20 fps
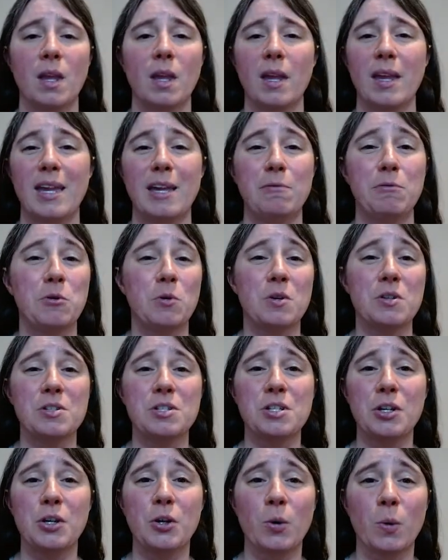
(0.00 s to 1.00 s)
If you can
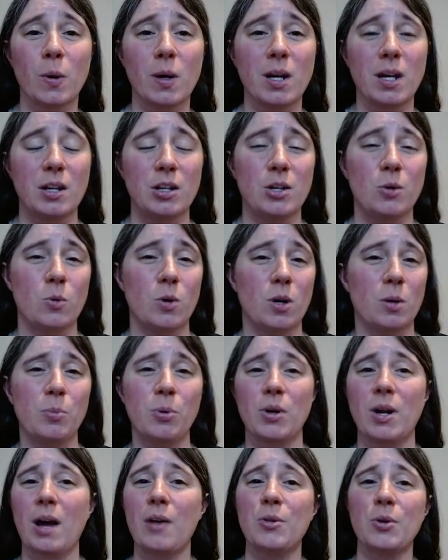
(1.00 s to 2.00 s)
see green, you want to
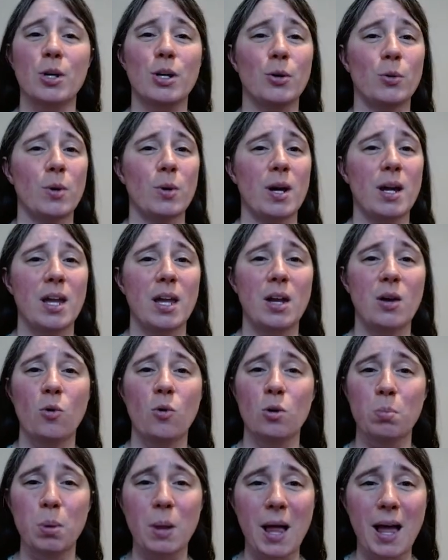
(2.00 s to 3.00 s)
put either gray
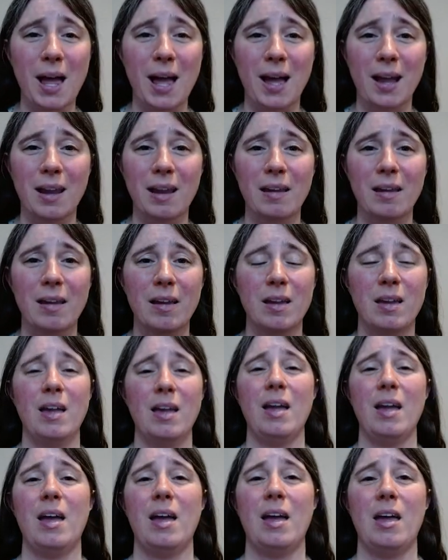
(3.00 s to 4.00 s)
or black.
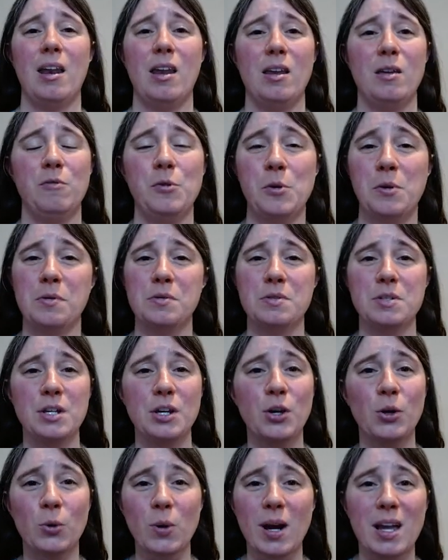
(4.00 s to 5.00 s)
And if you can see
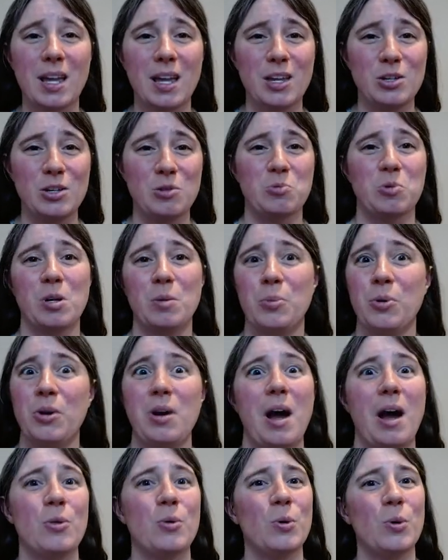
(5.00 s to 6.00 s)
gray, you want to put
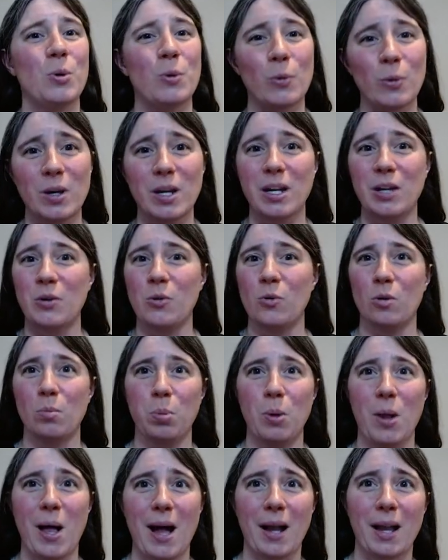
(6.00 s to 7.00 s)
either green or
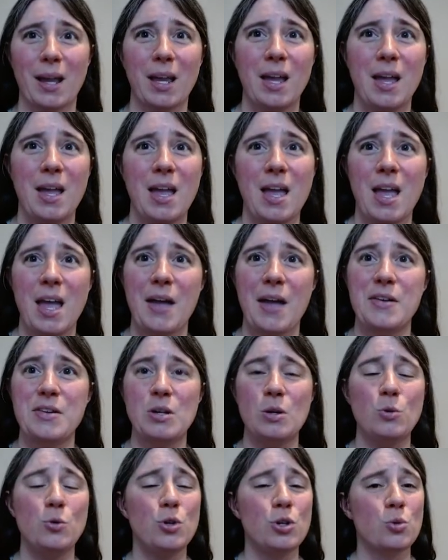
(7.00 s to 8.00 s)
black. And
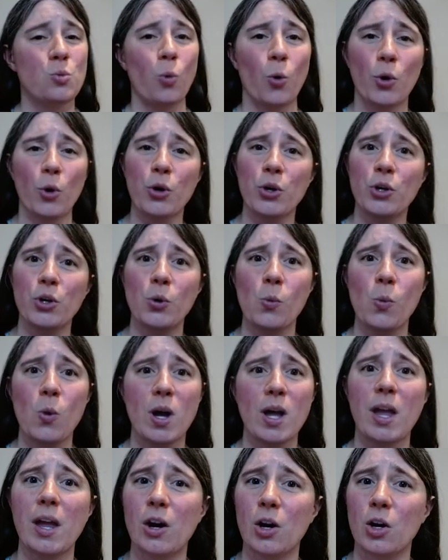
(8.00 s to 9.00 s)
you just work your
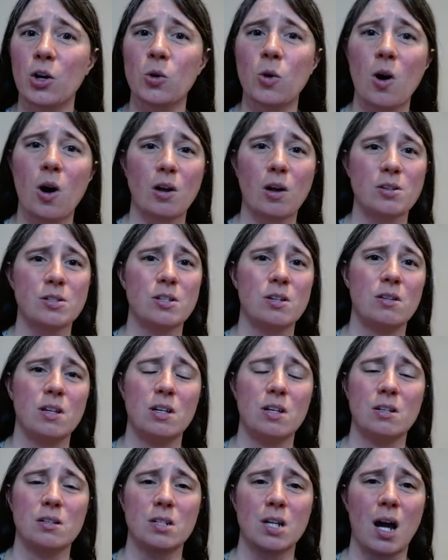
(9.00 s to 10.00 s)
way across
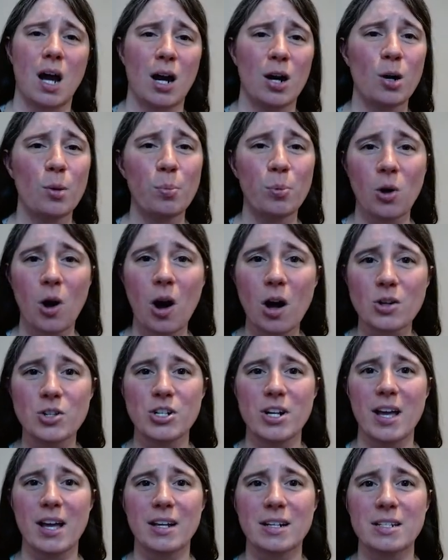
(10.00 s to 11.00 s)
the entire
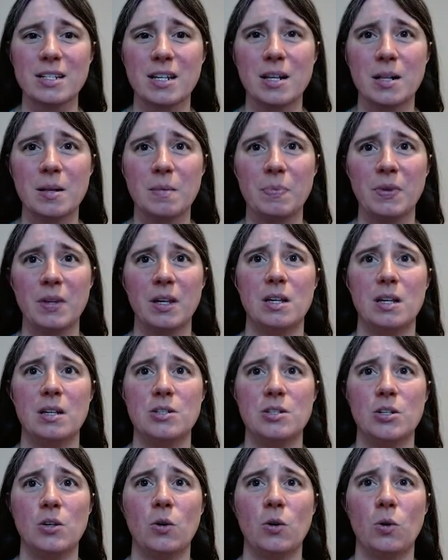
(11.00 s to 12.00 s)
project
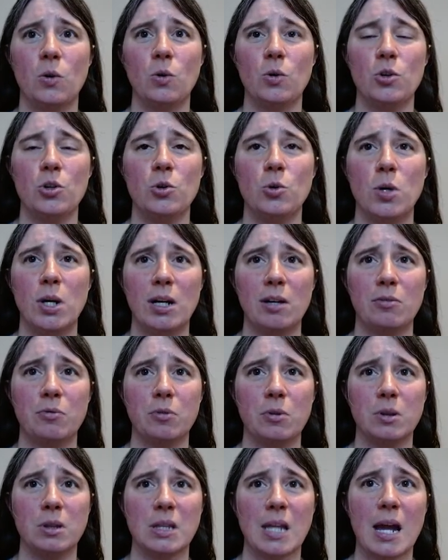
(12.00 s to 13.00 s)
until you have
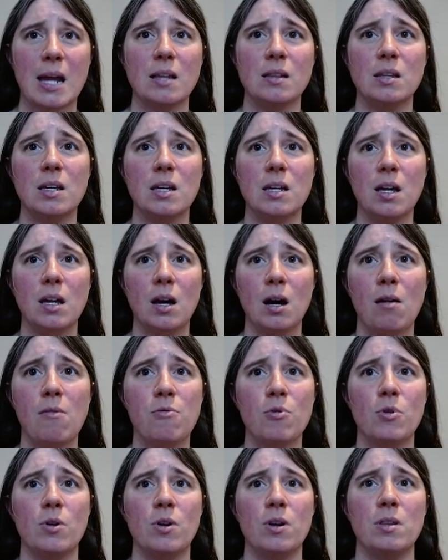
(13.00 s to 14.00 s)
lightly
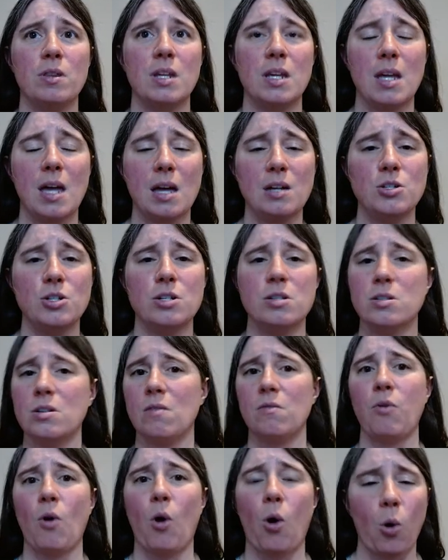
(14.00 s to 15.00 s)
covered the edges
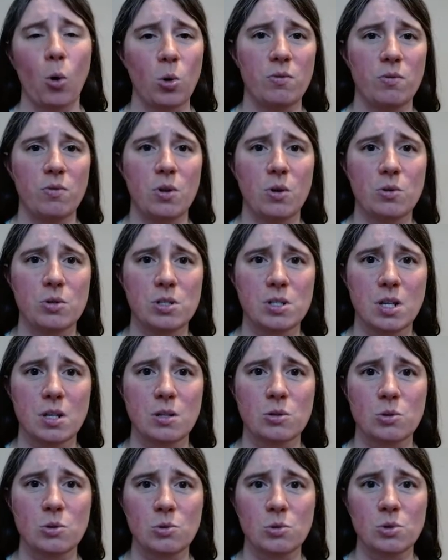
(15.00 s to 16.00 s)
of all of those
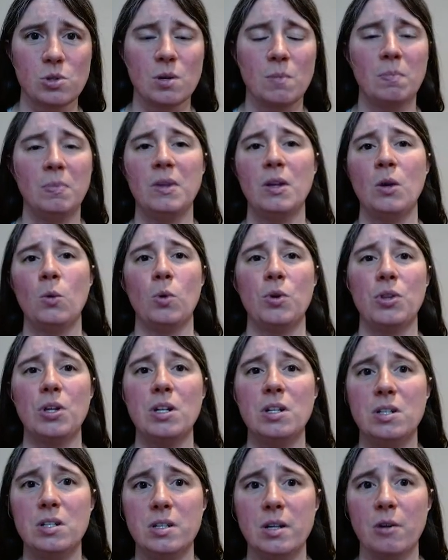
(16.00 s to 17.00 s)
stencils with a
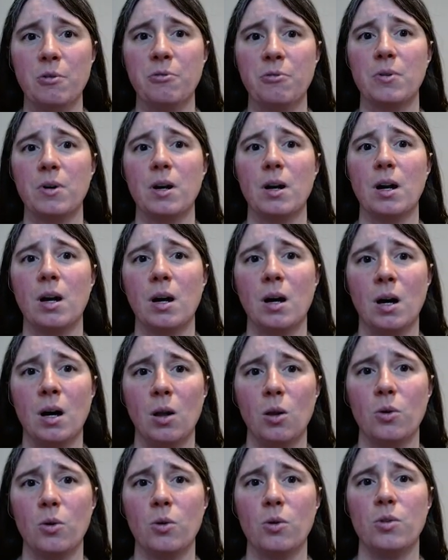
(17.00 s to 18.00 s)
different
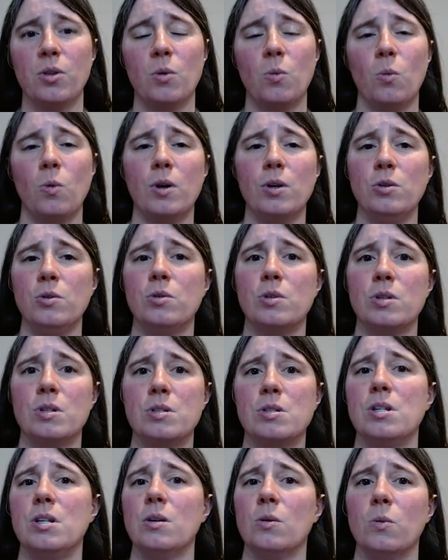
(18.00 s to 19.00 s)
color than what you could
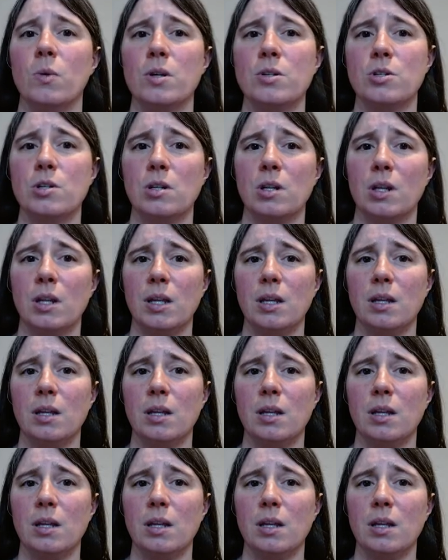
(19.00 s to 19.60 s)
see originally